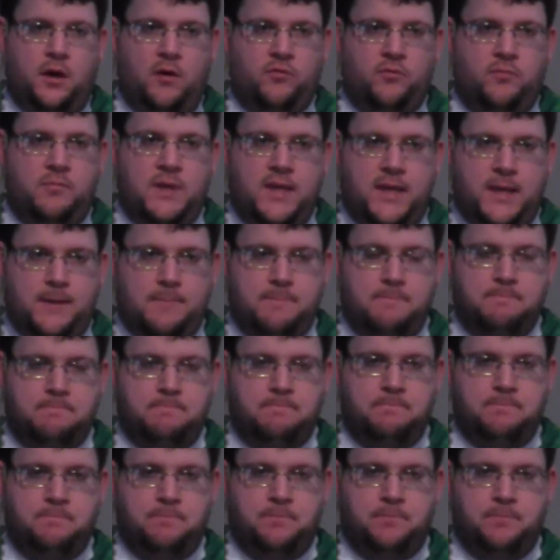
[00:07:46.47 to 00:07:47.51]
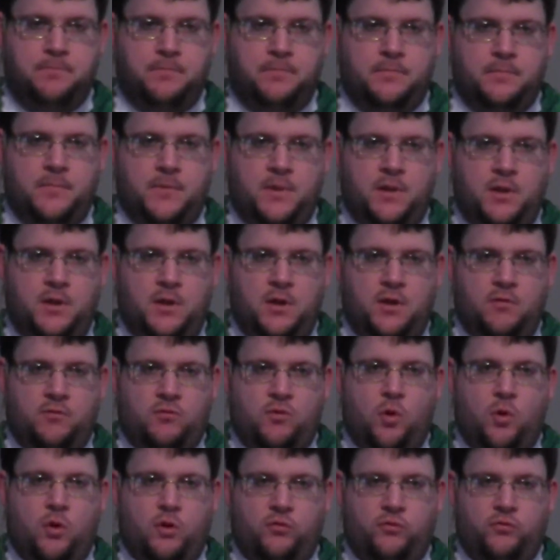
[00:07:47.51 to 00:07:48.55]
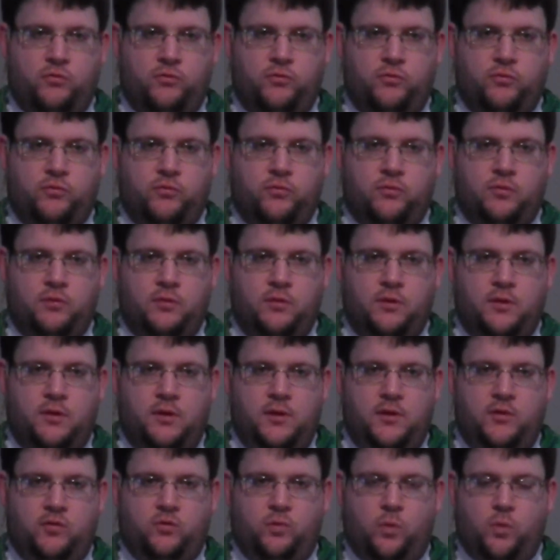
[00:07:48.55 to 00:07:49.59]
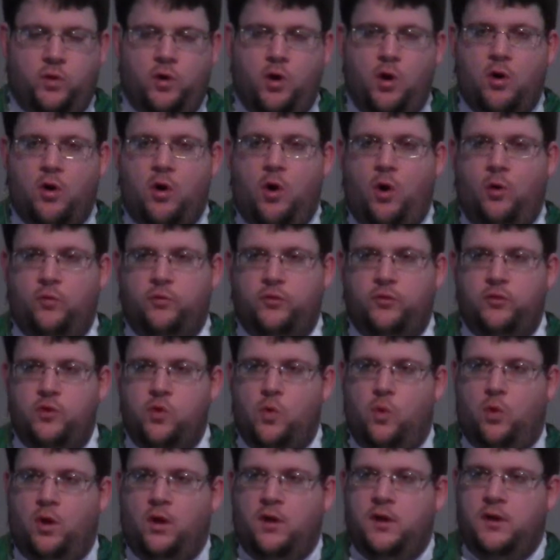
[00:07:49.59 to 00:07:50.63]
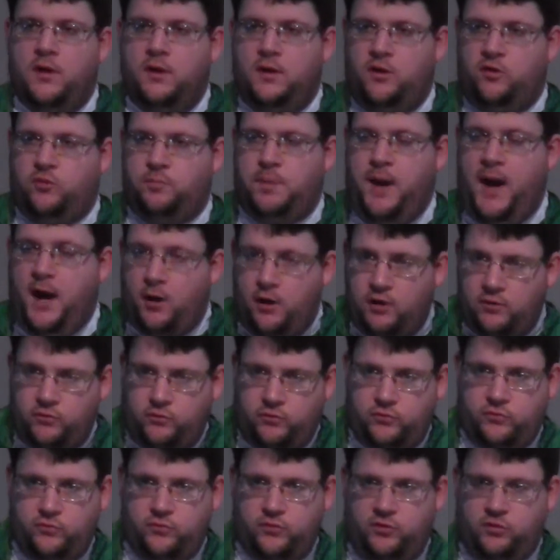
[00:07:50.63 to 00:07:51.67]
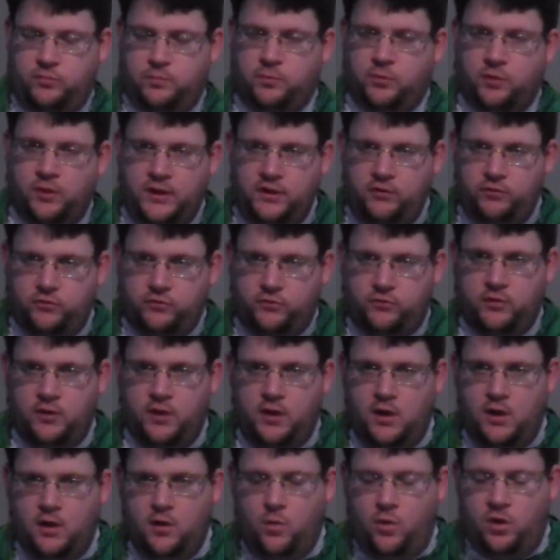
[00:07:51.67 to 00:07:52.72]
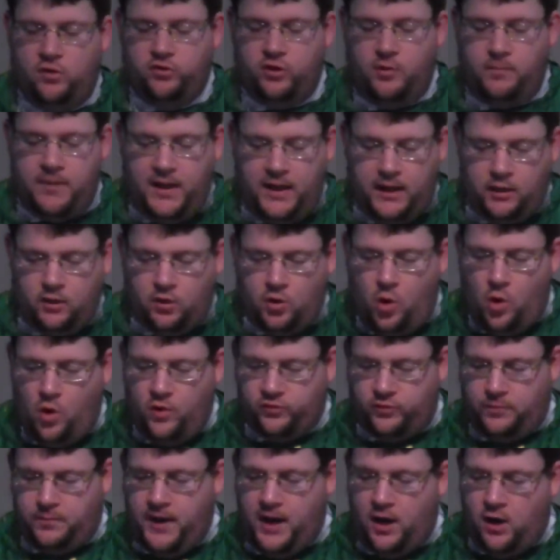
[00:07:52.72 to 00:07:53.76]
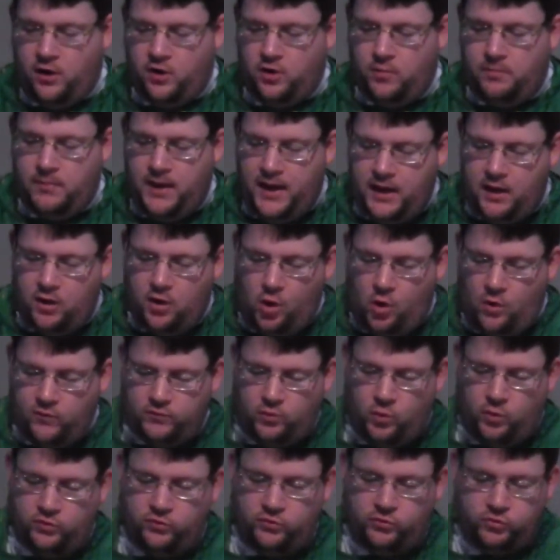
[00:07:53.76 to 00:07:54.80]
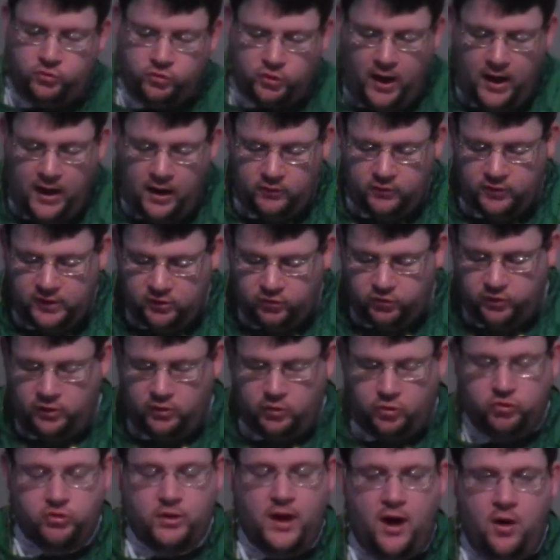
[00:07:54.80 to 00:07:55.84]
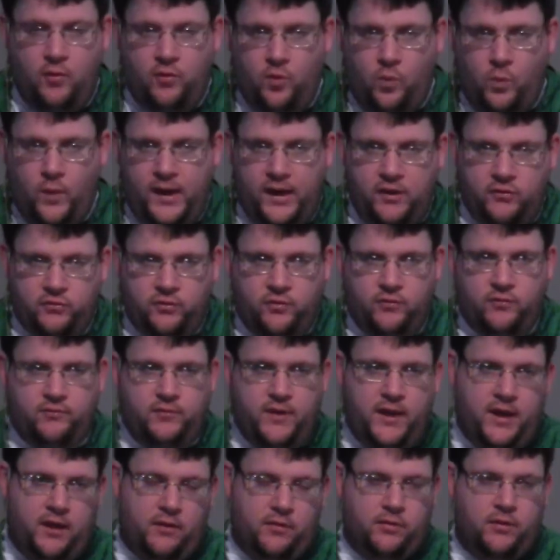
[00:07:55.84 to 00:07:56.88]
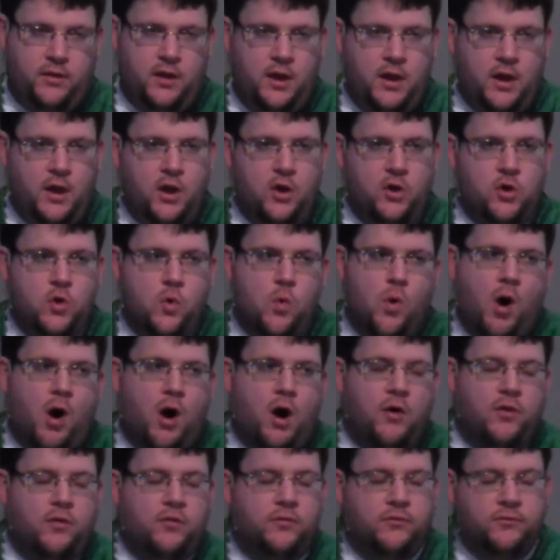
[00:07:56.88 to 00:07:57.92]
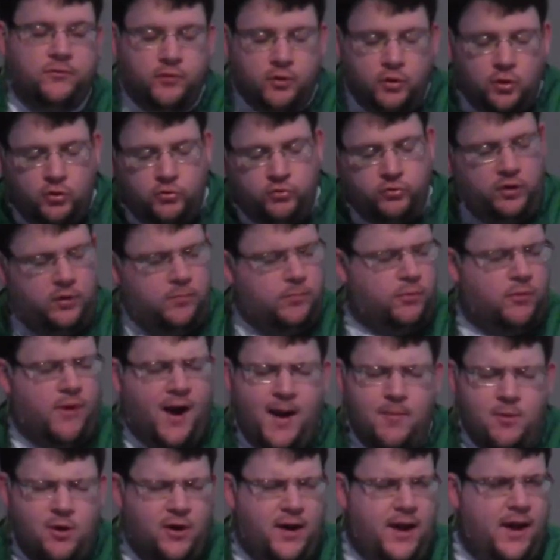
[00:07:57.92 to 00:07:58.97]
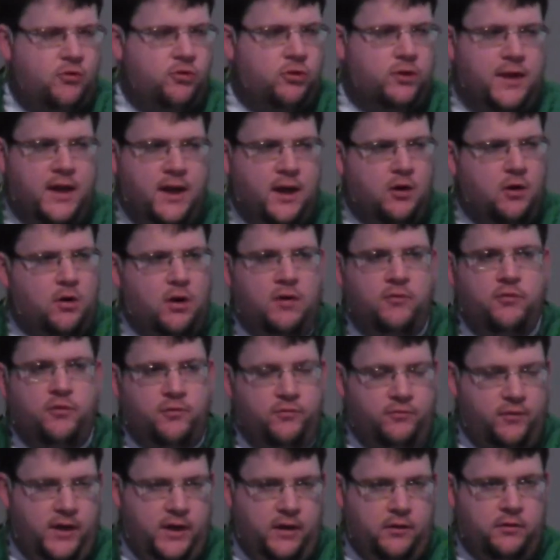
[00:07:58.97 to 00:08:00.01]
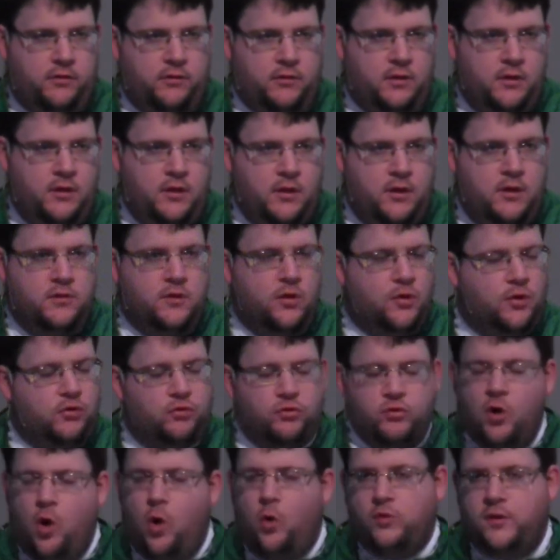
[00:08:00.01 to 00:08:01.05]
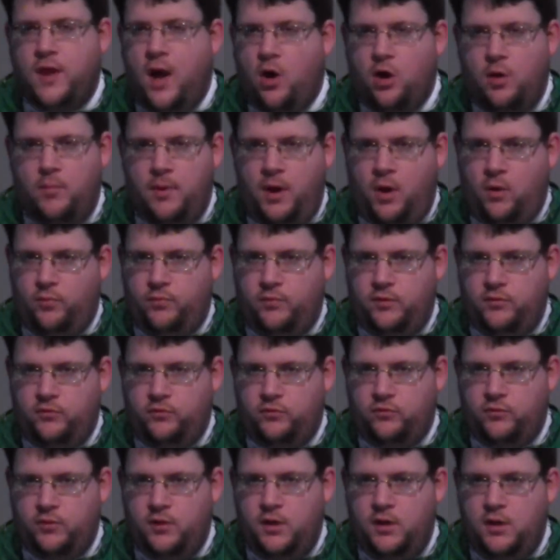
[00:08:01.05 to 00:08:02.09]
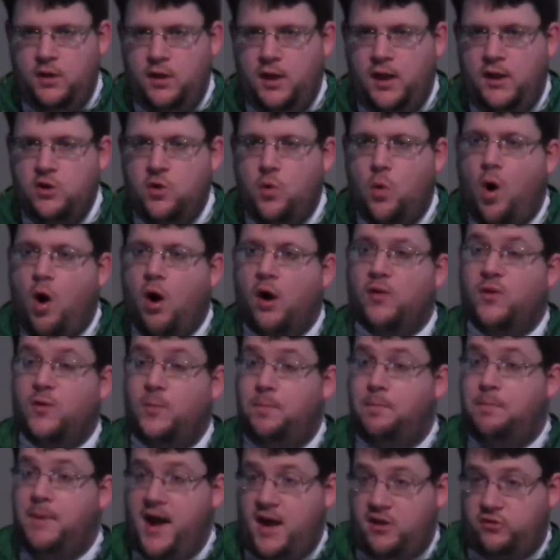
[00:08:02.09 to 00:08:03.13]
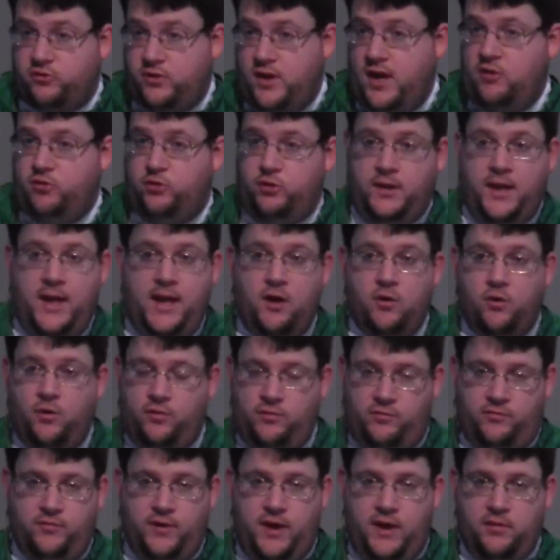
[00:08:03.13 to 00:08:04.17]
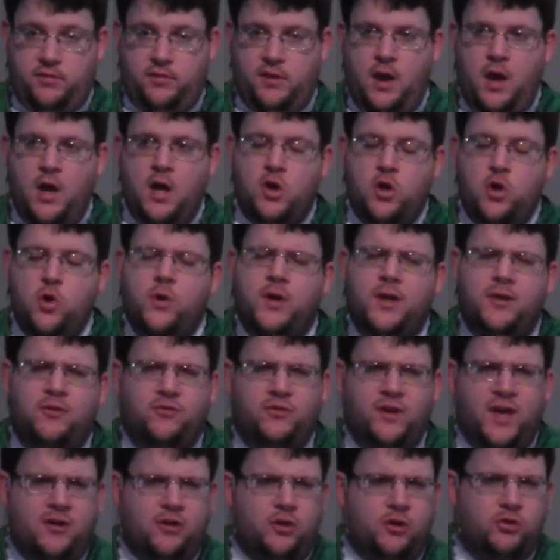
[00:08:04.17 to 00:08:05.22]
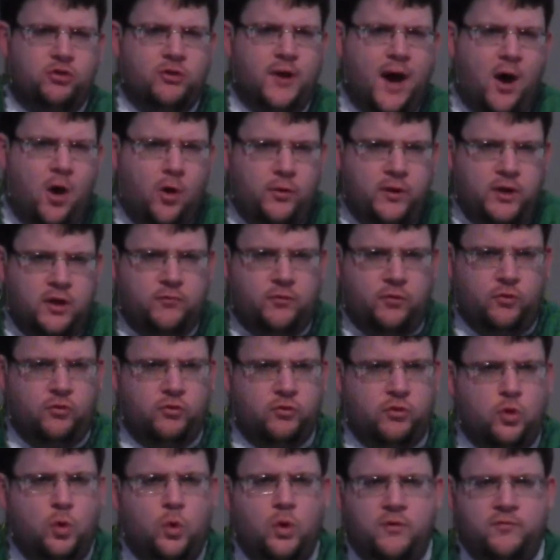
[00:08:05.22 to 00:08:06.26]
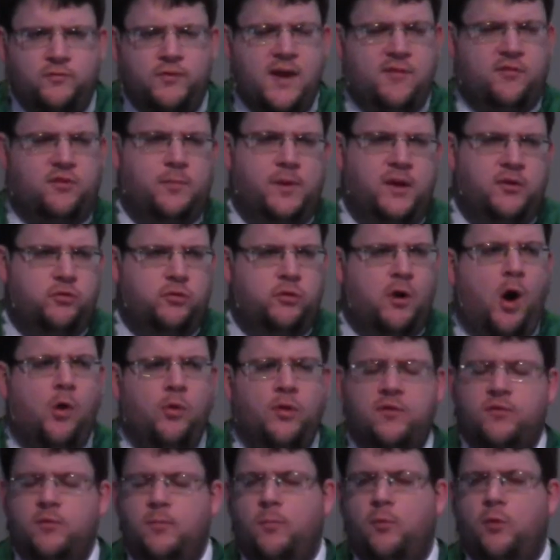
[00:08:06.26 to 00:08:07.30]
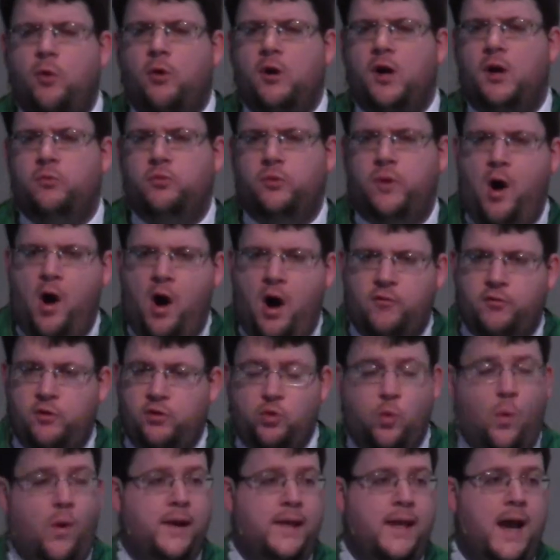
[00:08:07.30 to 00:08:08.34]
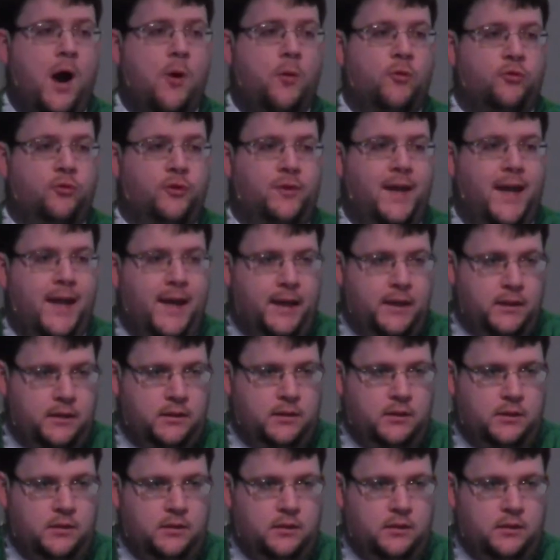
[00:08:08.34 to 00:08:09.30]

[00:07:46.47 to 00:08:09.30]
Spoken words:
of me. Of course, this is what we're all called to do. As parents, as priests, what is our main goal? As a parent, your main goal, of course, is teaching your child the ways of the faith. You are the first and primary educator of the faith. There is no doubt about this. And you are the best educator of the faith. You can send your child here for school and faith formation, all the different programs we offer, 20 hours a day.